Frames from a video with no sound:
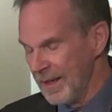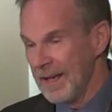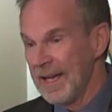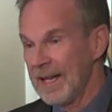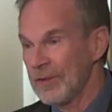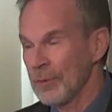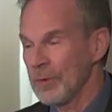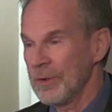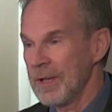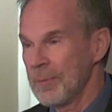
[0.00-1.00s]
And so
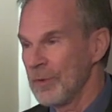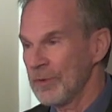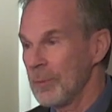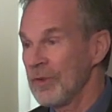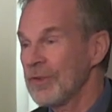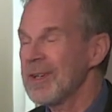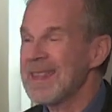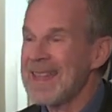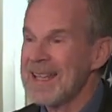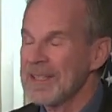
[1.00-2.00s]
we'll, and we'll, so we'll
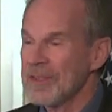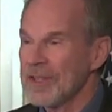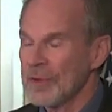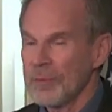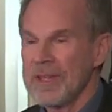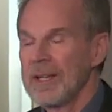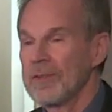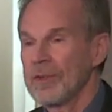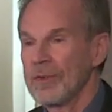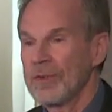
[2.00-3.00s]
start that at six, run that
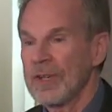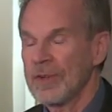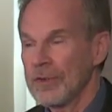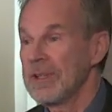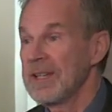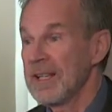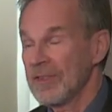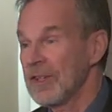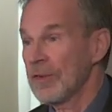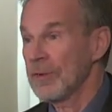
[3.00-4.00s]
till six thirty, then at
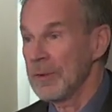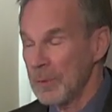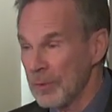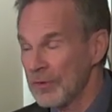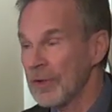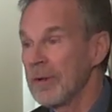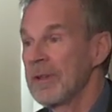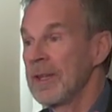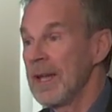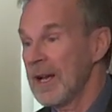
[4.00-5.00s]
six thirty we'll
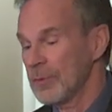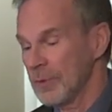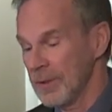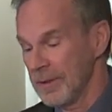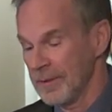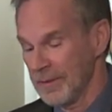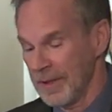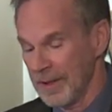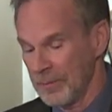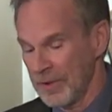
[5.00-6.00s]
start the actual
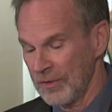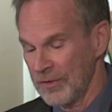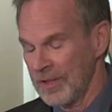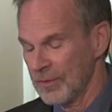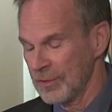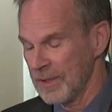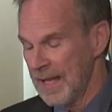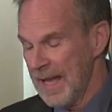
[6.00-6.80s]
uh, presentation.